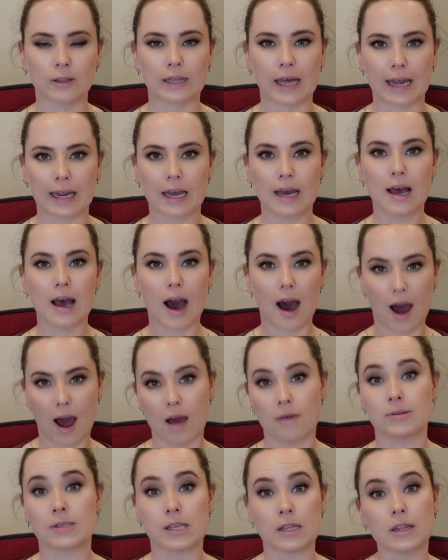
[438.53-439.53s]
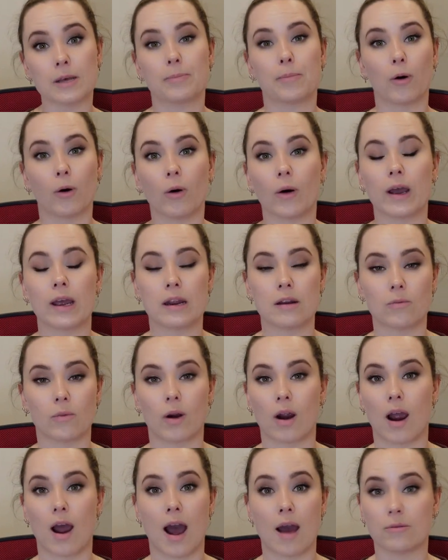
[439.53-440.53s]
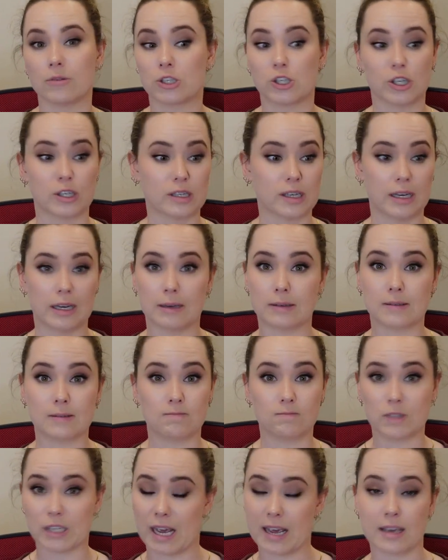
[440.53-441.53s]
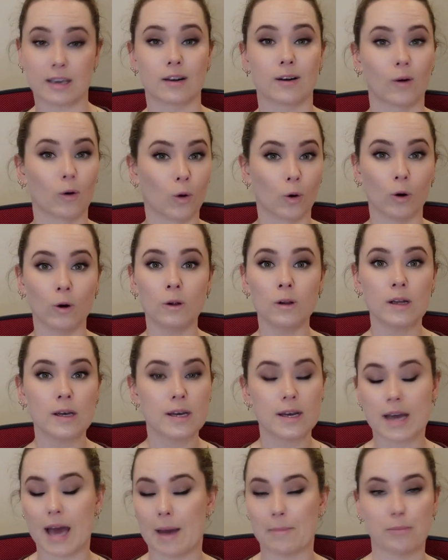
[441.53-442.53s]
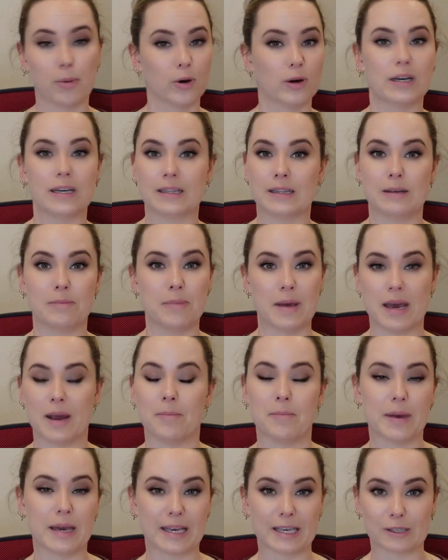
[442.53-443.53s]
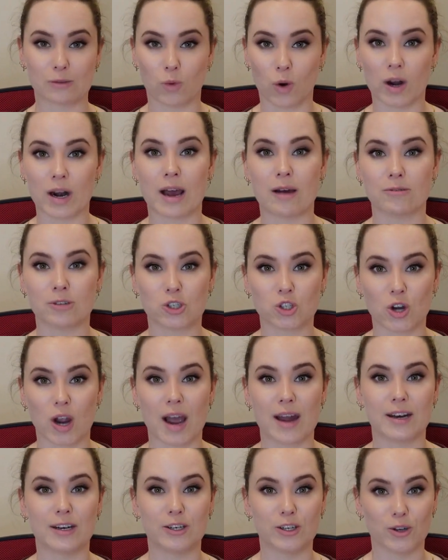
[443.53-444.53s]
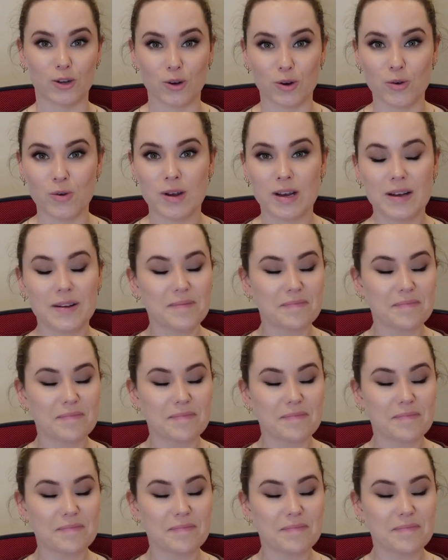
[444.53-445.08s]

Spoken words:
Like, I was at the point where I was just gonna take it all and put it in the bin, because what I was trying to do,